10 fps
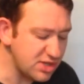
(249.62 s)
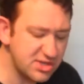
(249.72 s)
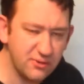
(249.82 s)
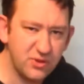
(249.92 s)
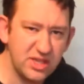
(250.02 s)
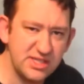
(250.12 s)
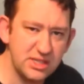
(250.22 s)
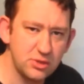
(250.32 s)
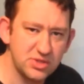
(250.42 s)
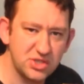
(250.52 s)
So for these
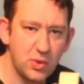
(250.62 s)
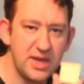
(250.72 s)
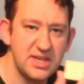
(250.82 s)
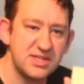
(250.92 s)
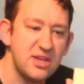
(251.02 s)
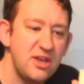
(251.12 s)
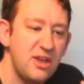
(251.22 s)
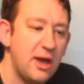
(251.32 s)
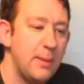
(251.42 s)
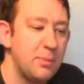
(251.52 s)
little squares,
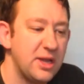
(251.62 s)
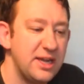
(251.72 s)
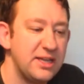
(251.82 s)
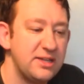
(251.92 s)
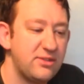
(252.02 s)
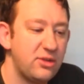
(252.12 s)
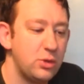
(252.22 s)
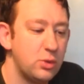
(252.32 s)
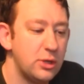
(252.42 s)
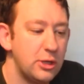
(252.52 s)
I'm planning
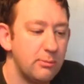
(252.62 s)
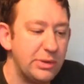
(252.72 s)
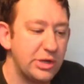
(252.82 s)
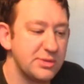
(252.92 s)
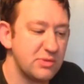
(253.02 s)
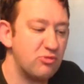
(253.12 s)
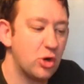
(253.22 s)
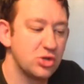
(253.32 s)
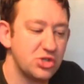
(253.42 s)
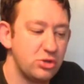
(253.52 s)
to build up some
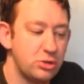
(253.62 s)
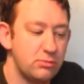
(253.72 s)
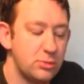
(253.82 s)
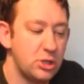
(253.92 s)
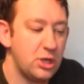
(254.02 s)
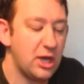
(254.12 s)
rocks on them,